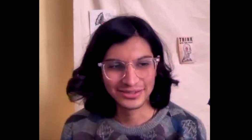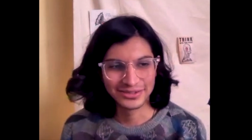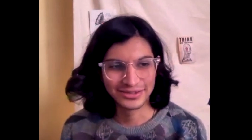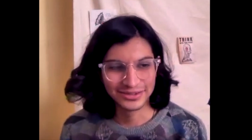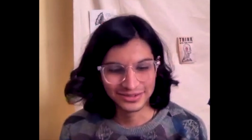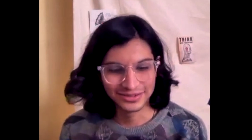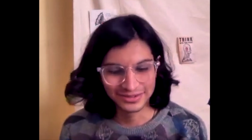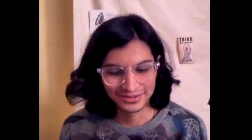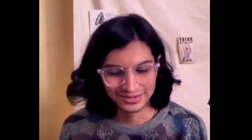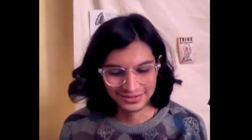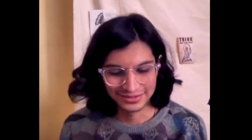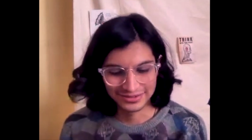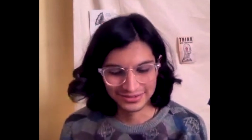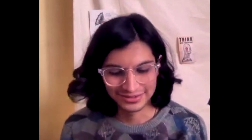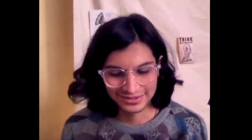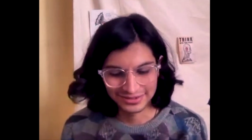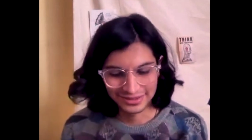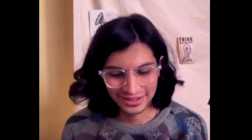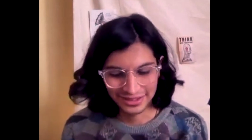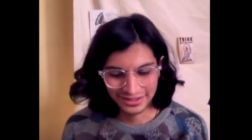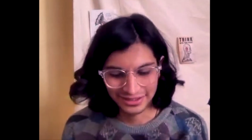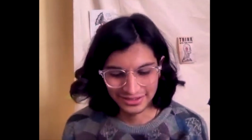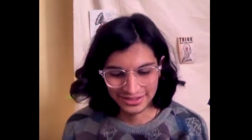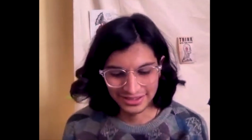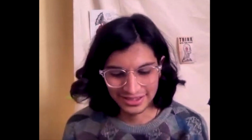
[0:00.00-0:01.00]
who
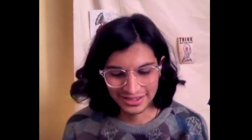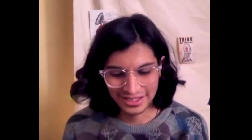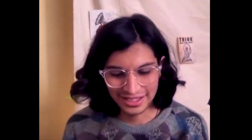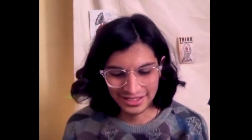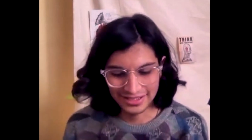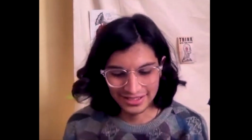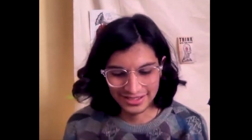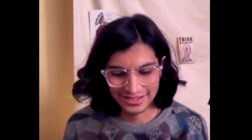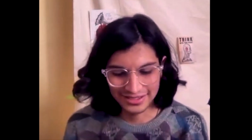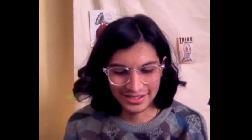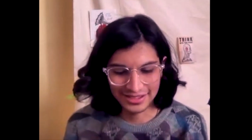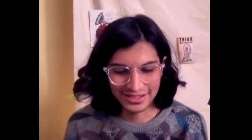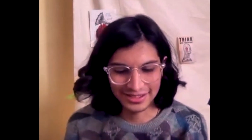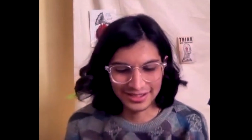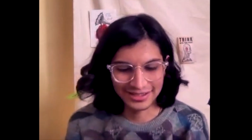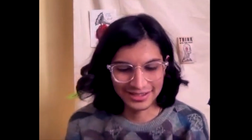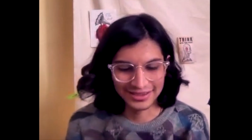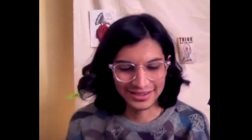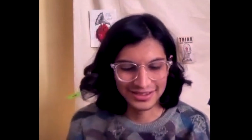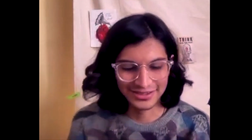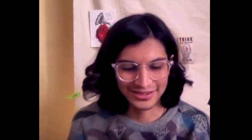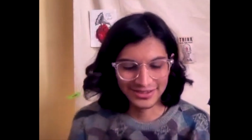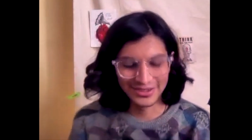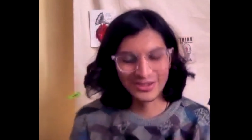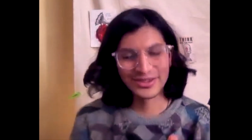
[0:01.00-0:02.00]
are just kind of stuck in
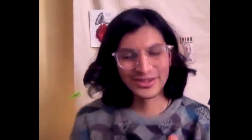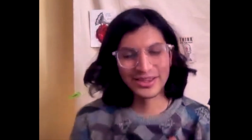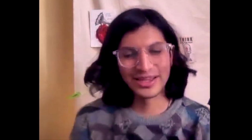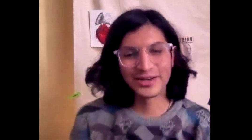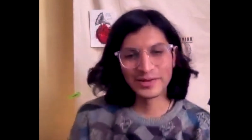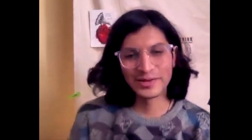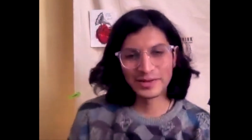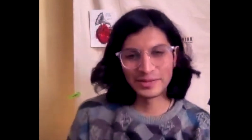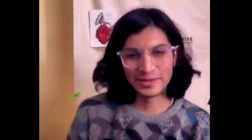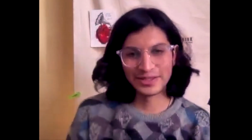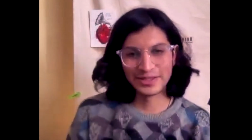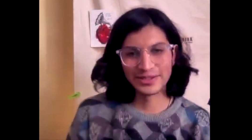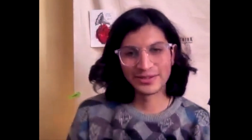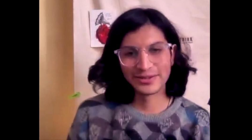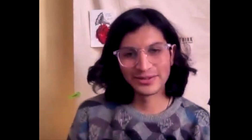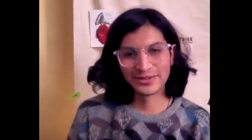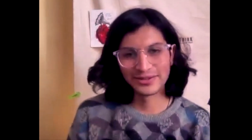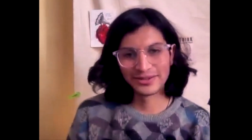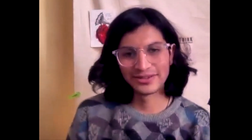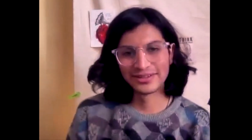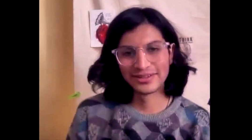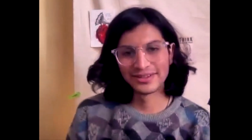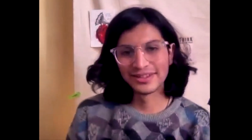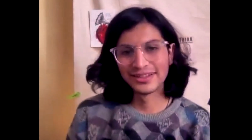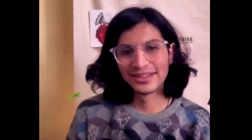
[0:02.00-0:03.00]
this, oh, that would be
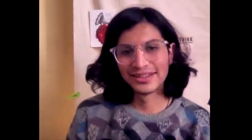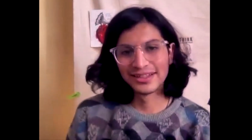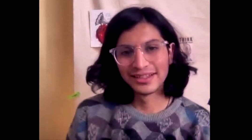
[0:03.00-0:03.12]
cool.